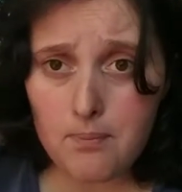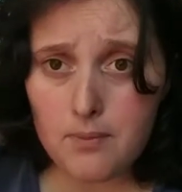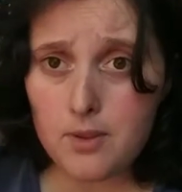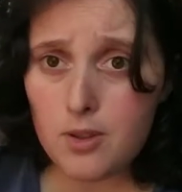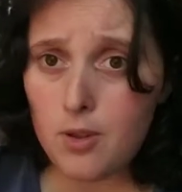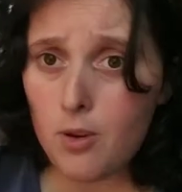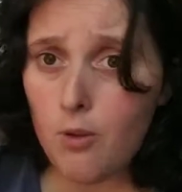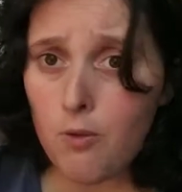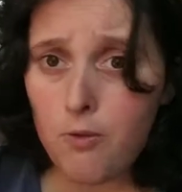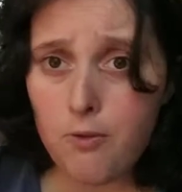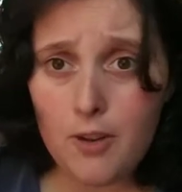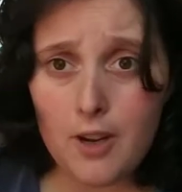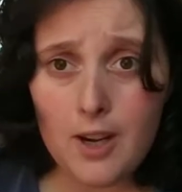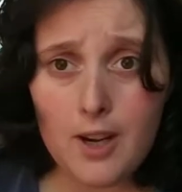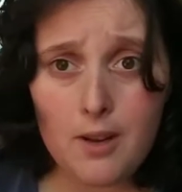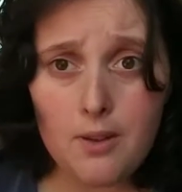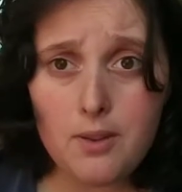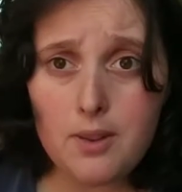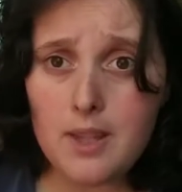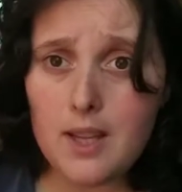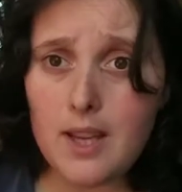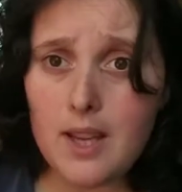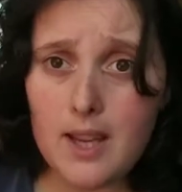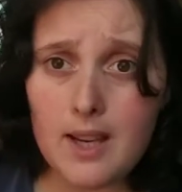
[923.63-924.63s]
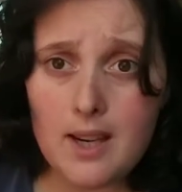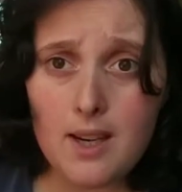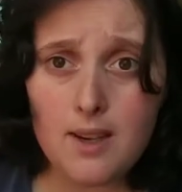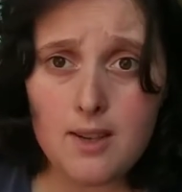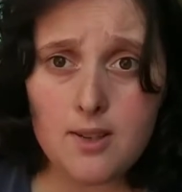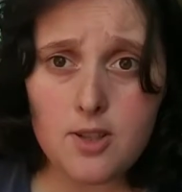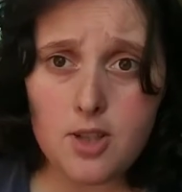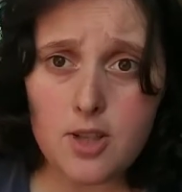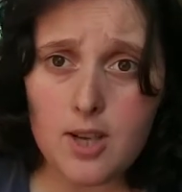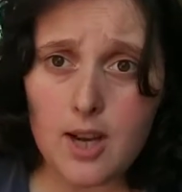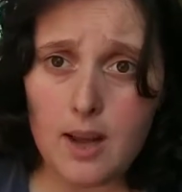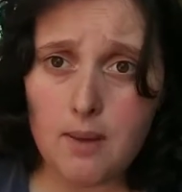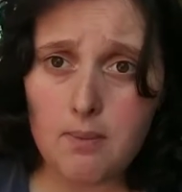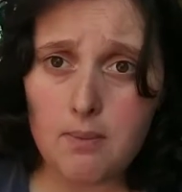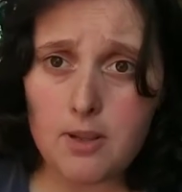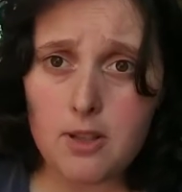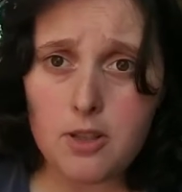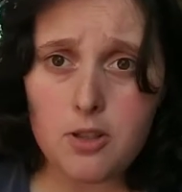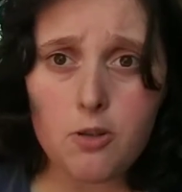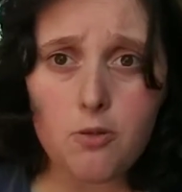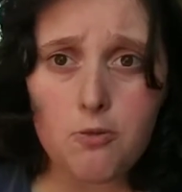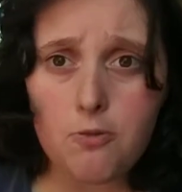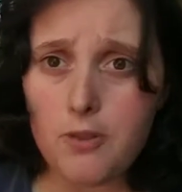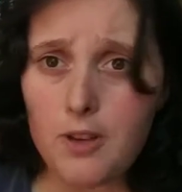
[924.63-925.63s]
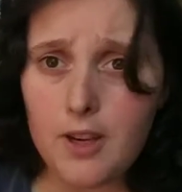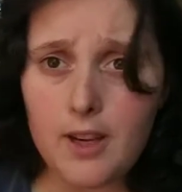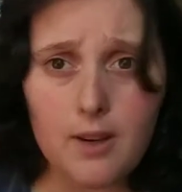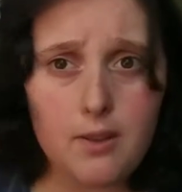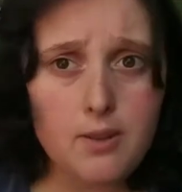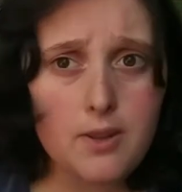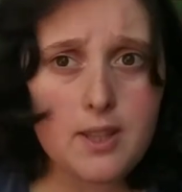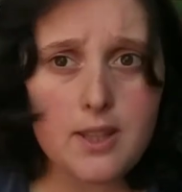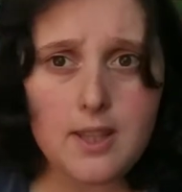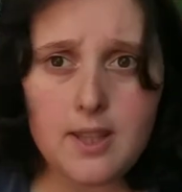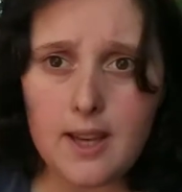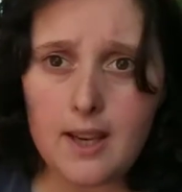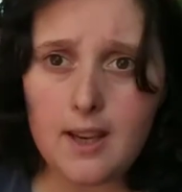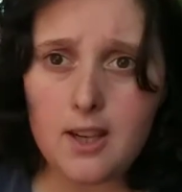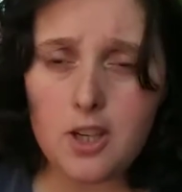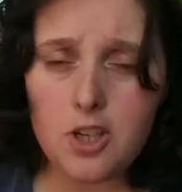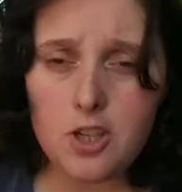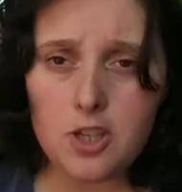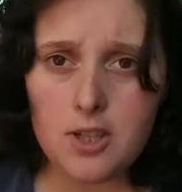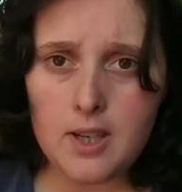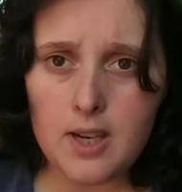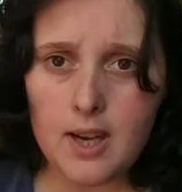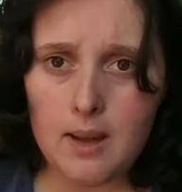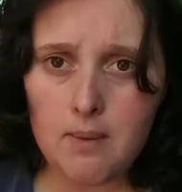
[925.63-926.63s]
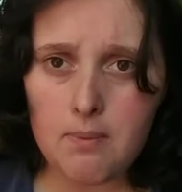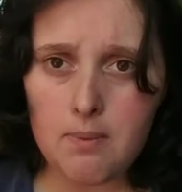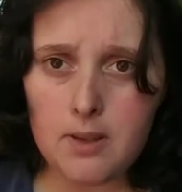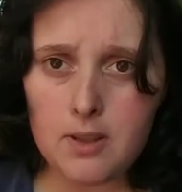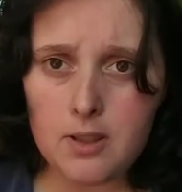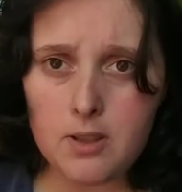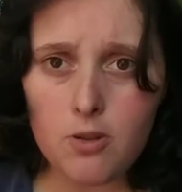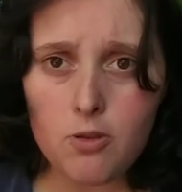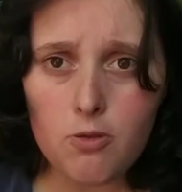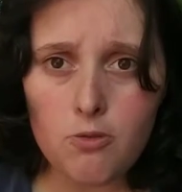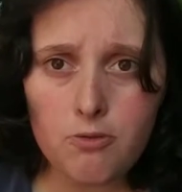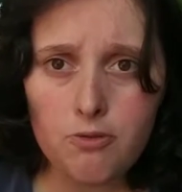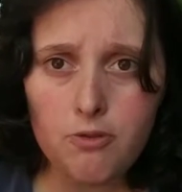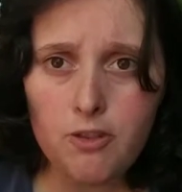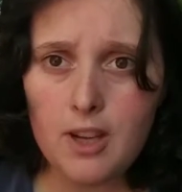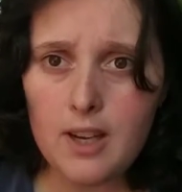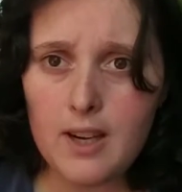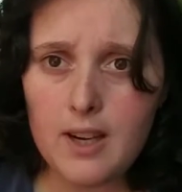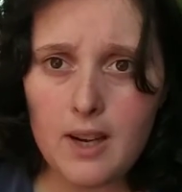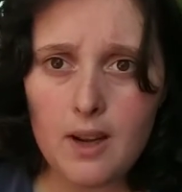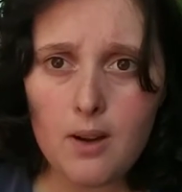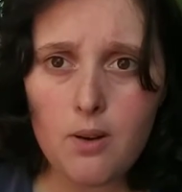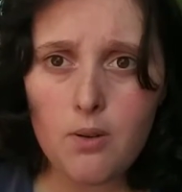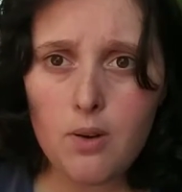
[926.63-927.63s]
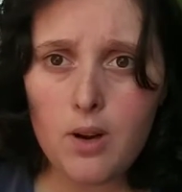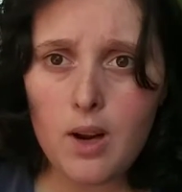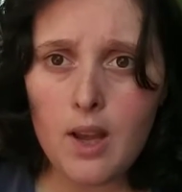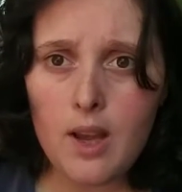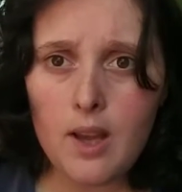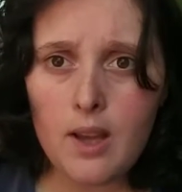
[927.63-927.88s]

Don't fade out the 8-inch tablet. Don't fade out the 10-inch tablet. Don't fade out,